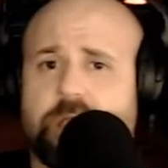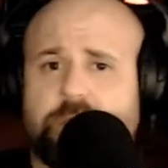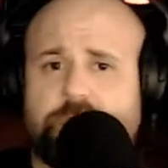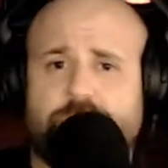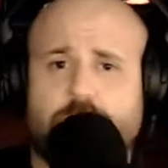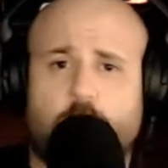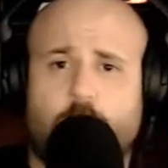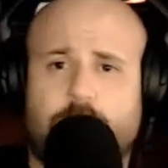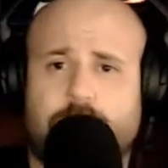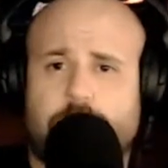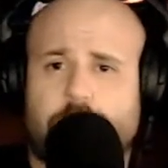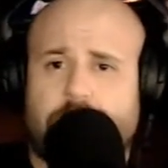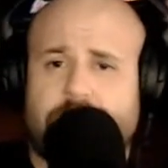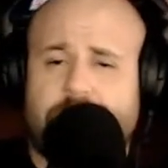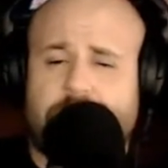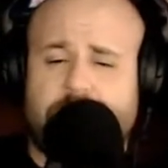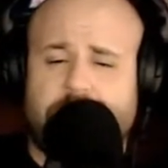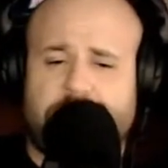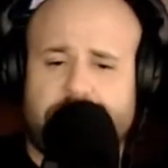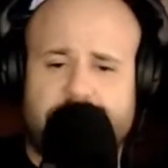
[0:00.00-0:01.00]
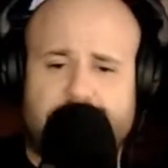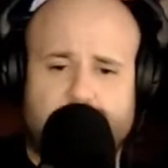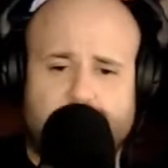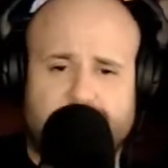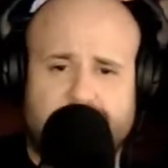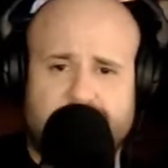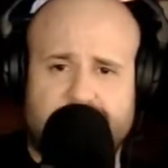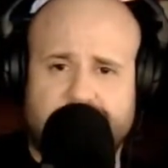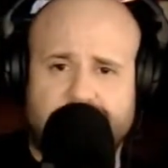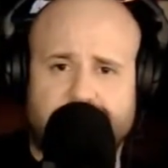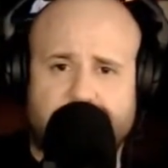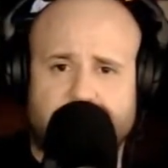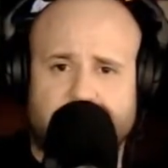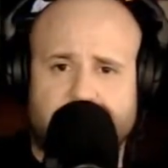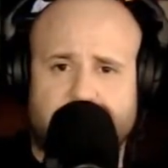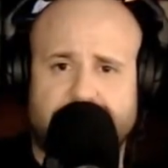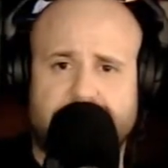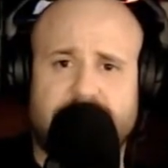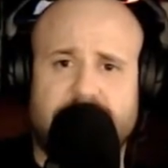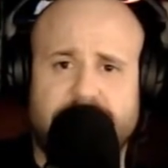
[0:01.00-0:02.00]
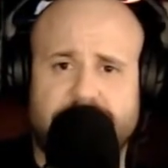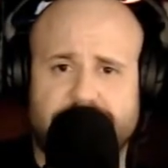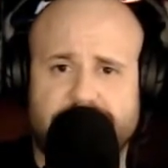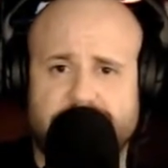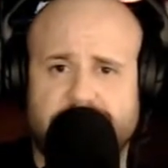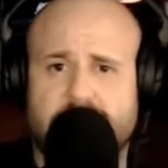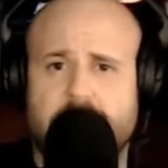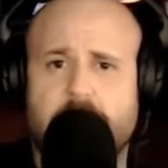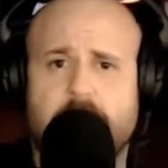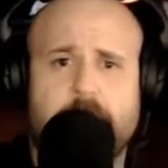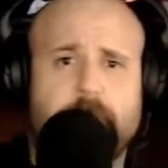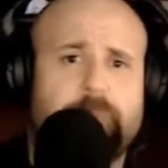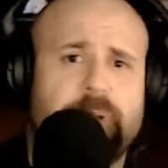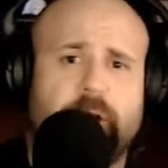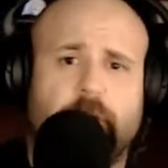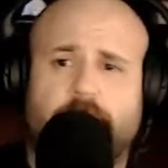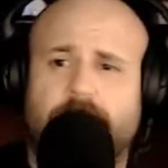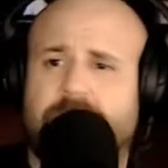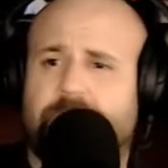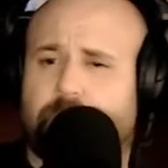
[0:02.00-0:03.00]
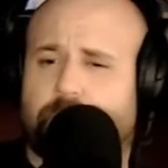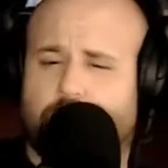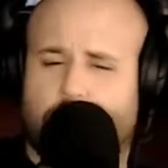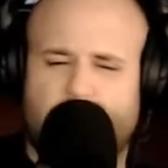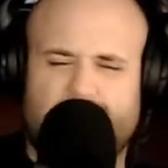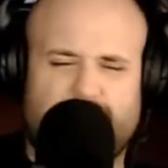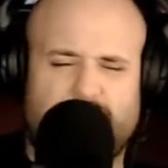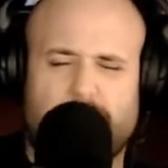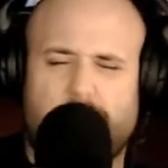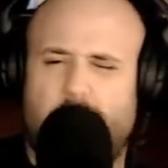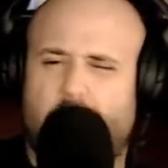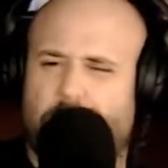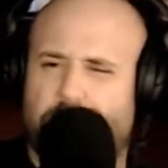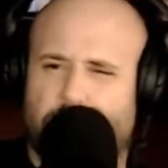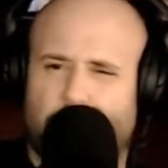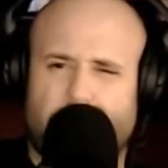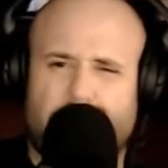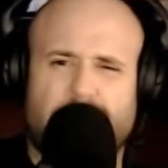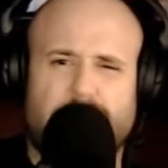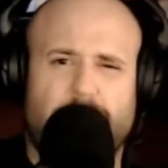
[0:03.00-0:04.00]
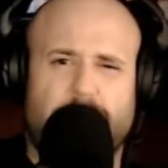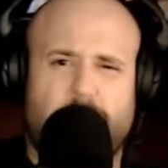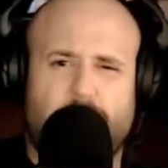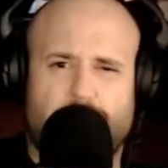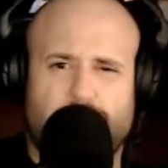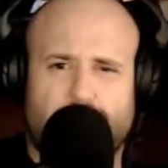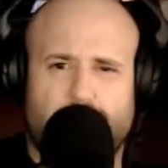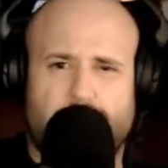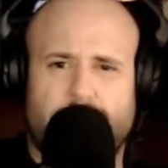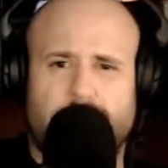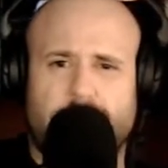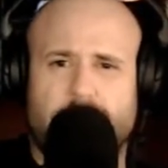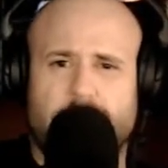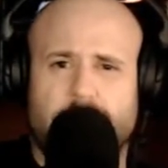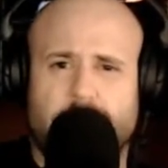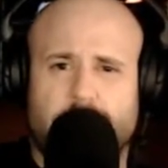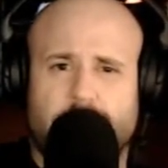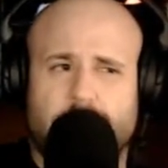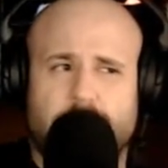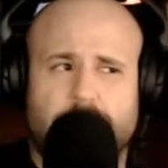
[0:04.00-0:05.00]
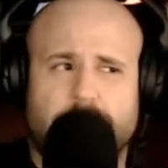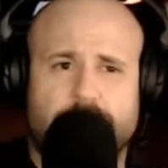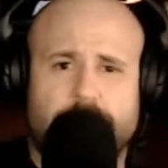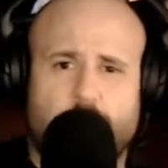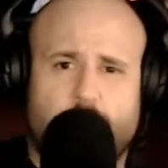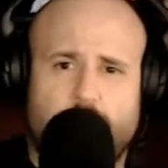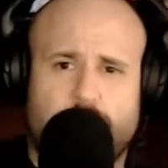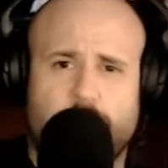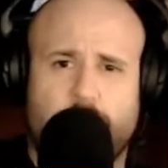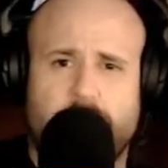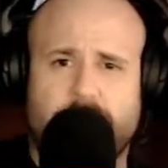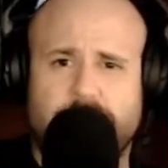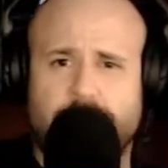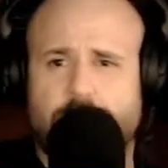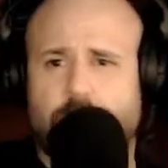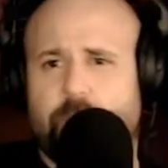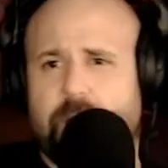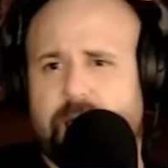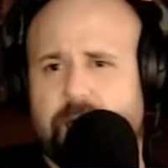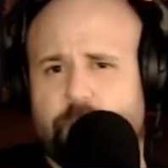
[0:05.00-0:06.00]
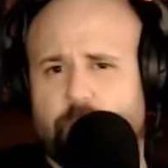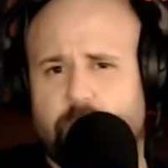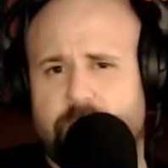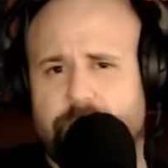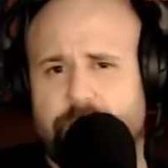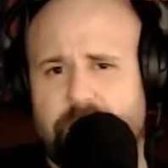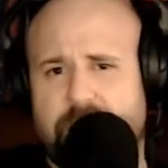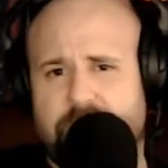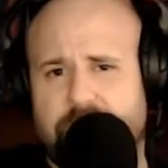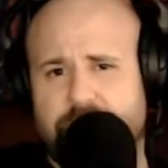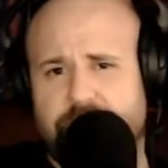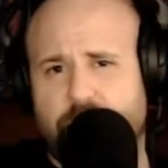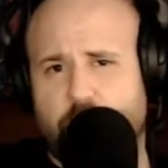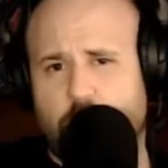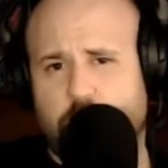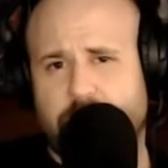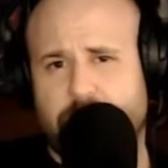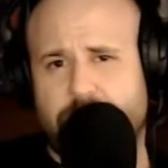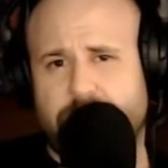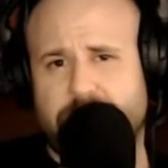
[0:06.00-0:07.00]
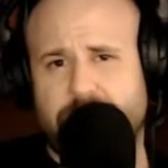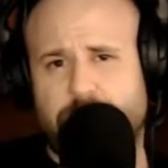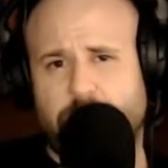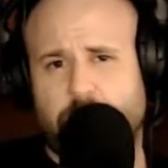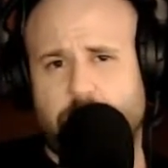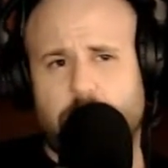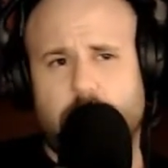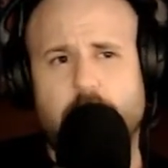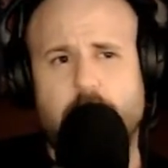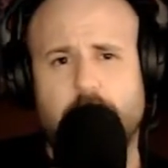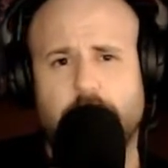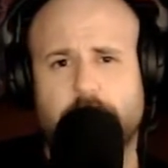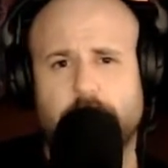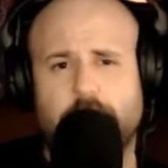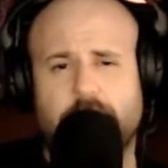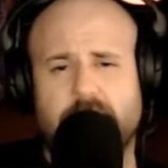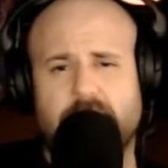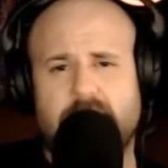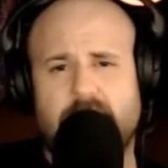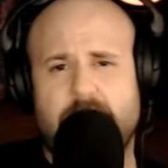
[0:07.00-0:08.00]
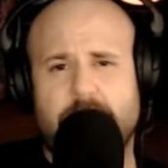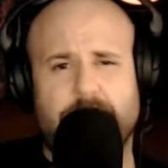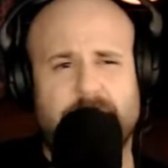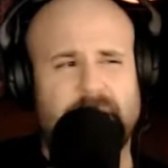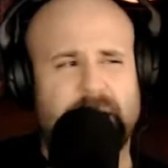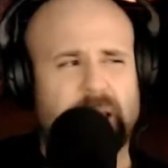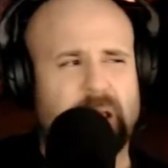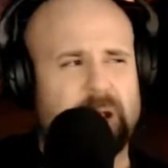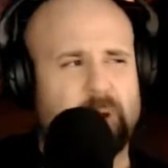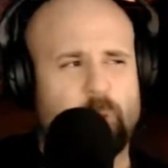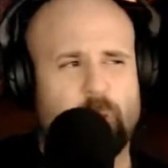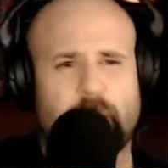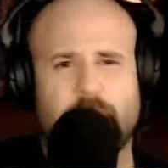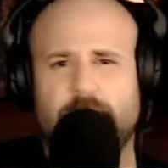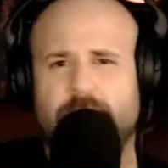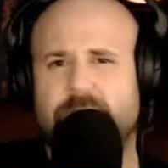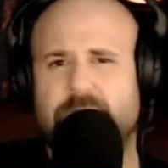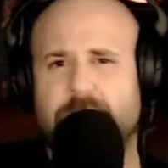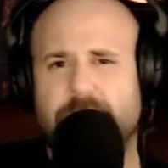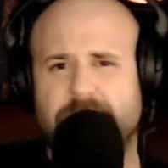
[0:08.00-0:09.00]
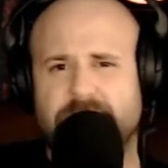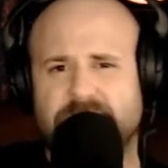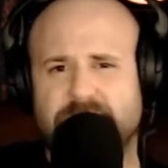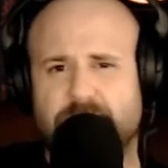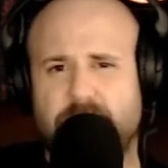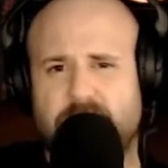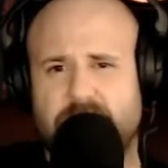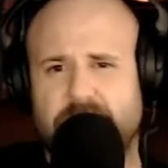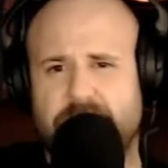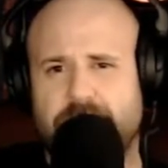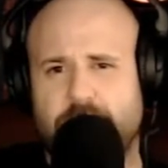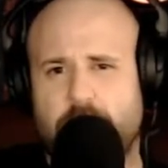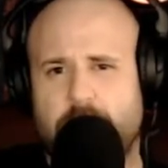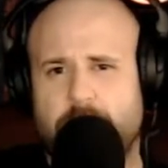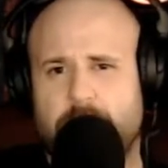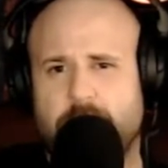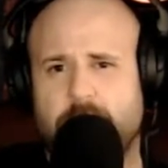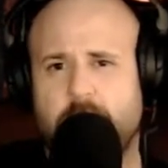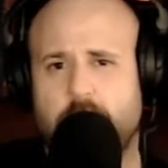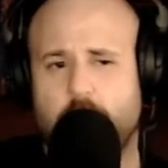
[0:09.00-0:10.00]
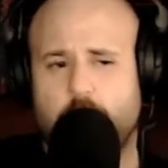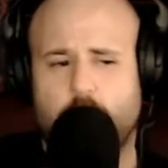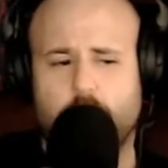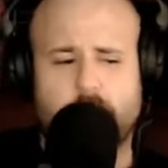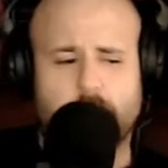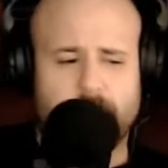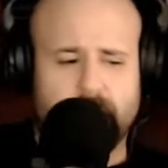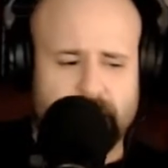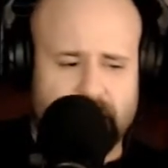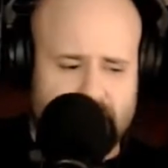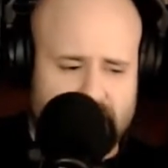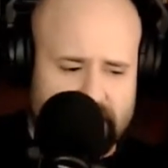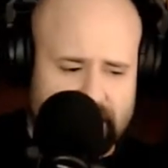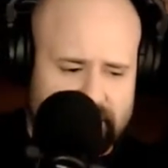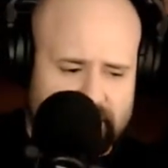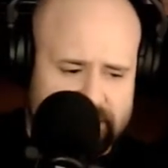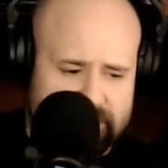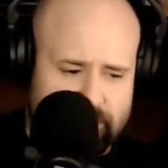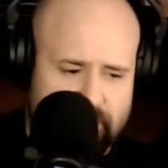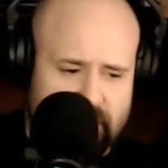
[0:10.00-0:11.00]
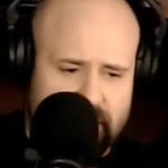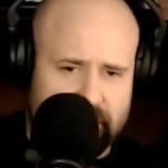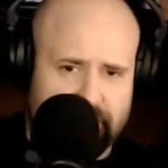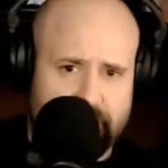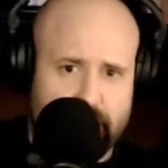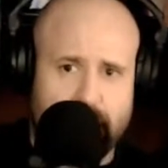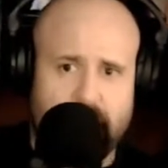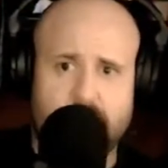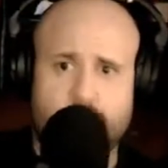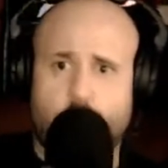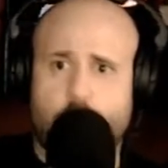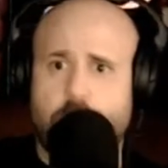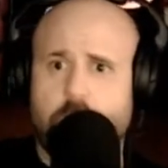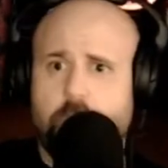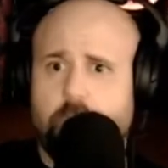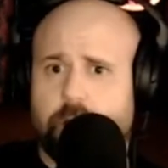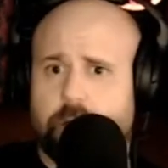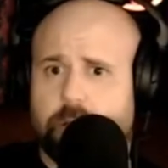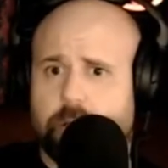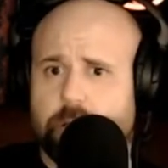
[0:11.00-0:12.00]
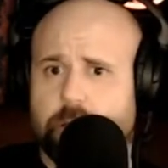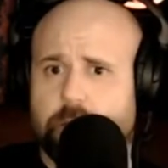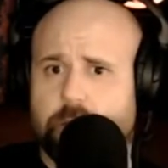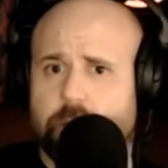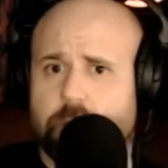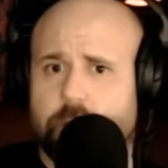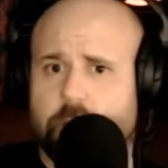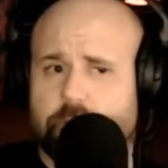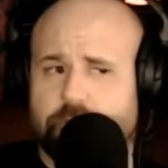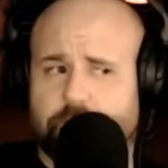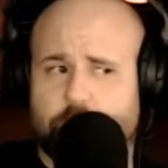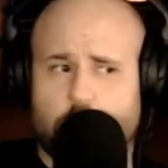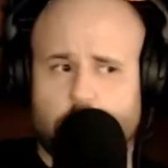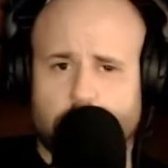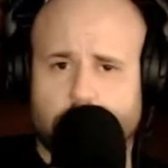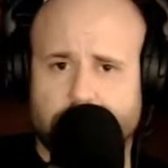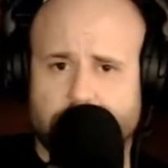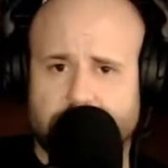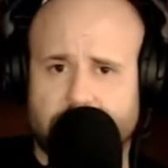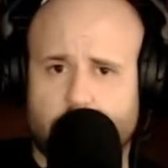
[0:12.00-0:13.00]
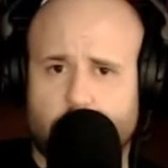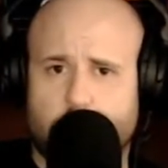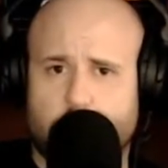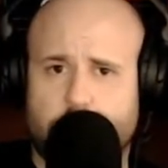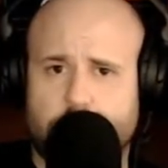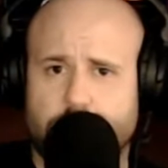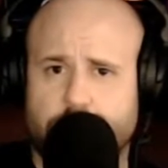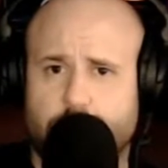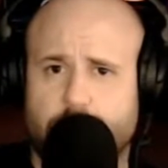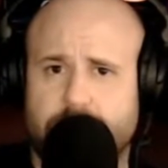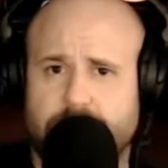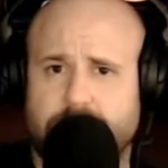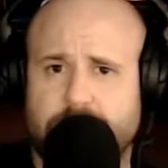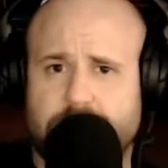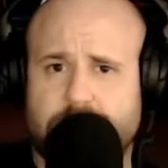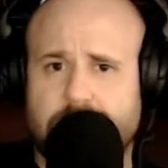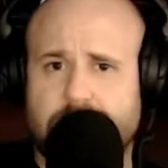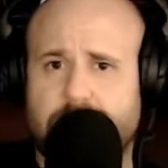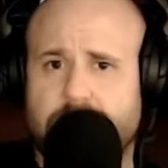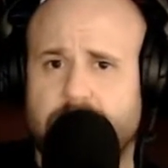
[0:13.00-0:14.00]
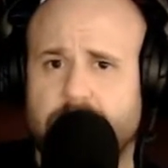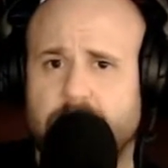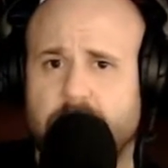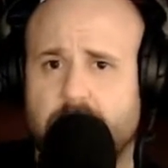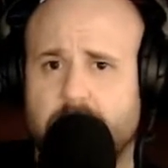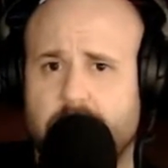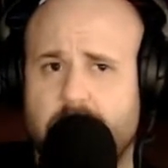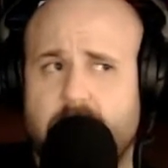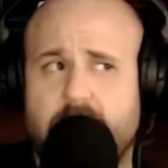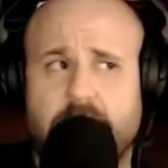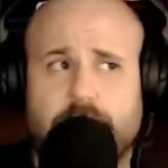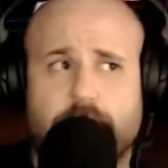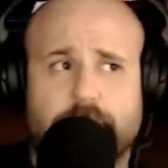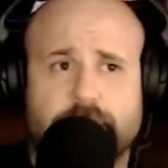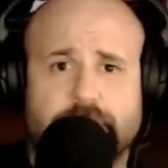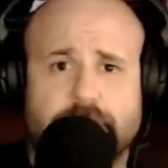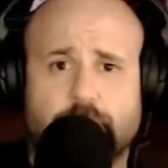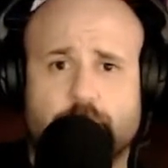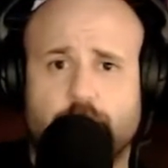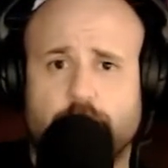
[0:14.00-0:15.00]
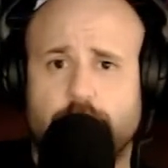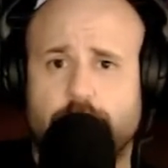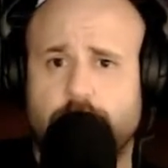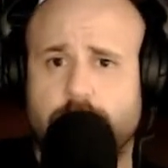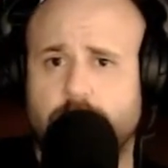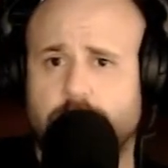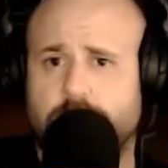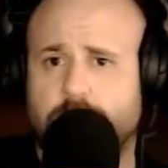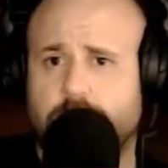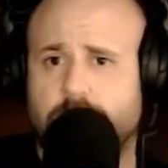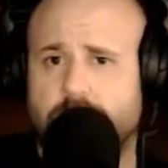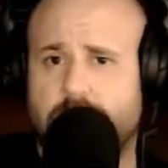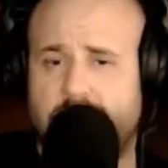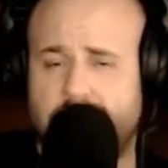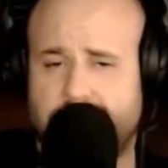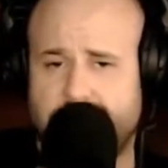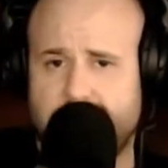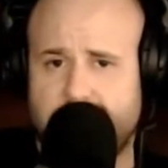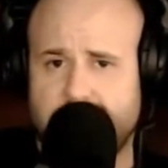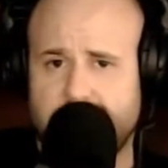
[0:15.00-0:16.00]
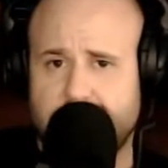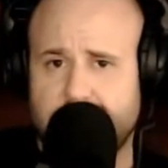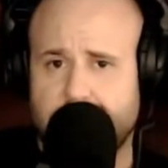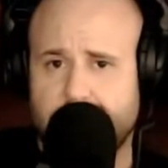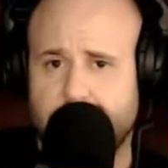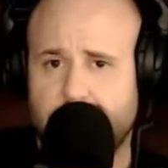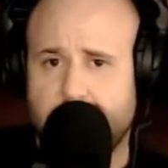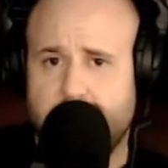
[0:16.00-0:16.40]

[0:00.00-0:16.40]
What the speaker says: So we're in the foundational stages, building brick upon brick upon brick. So what do? How do I pay for it? People are looking at me like, where are you getting this money from? Where am I getting this money from? I work. Of course, I work during the day. I go to school at night.